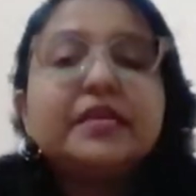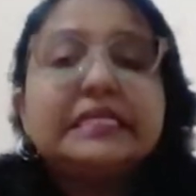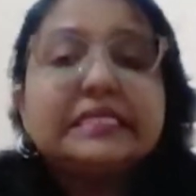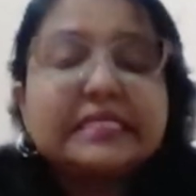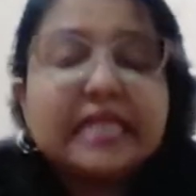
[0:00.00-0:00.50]

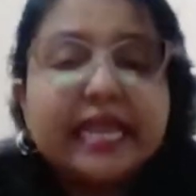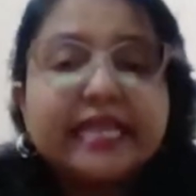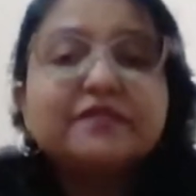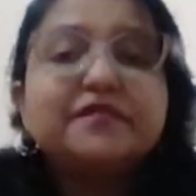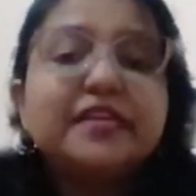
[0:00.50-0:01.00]

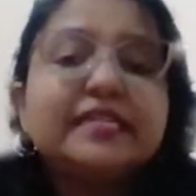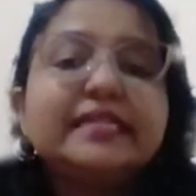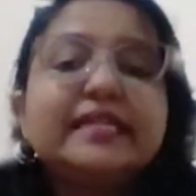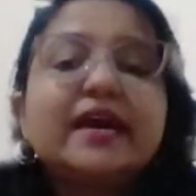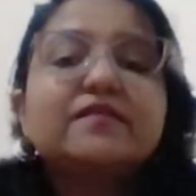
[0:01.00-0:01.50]
inside
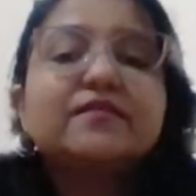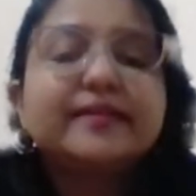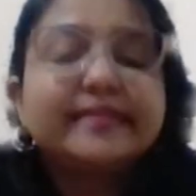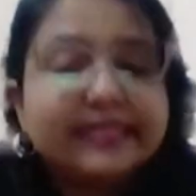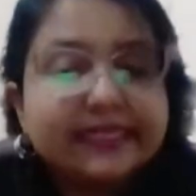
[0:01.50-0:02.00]
feel they are
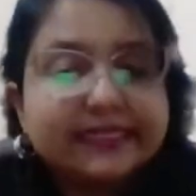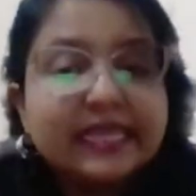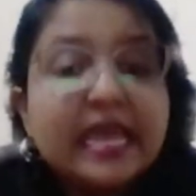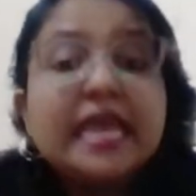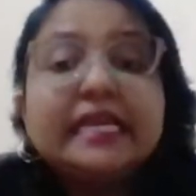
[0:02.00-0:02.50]
worthless,
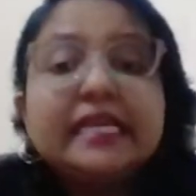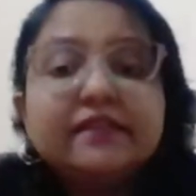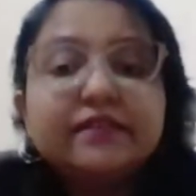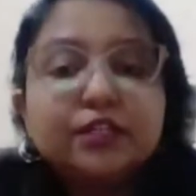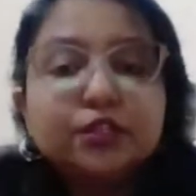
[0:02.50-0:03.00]

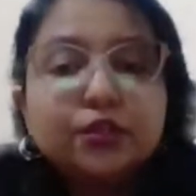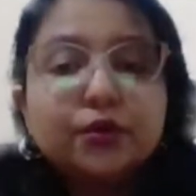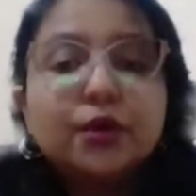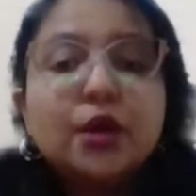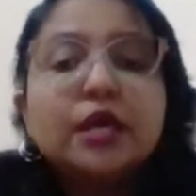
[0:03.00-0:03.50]
even
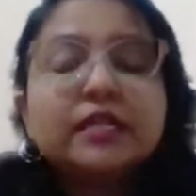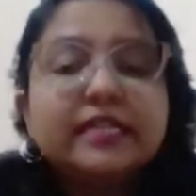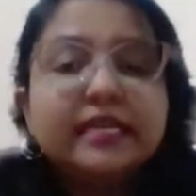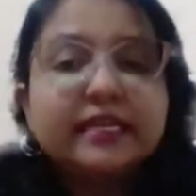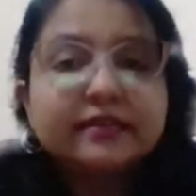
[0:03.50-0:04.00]
though
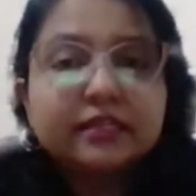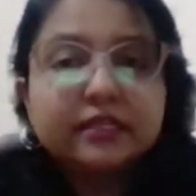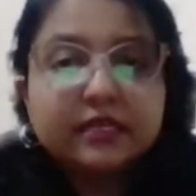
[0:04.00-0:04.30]
their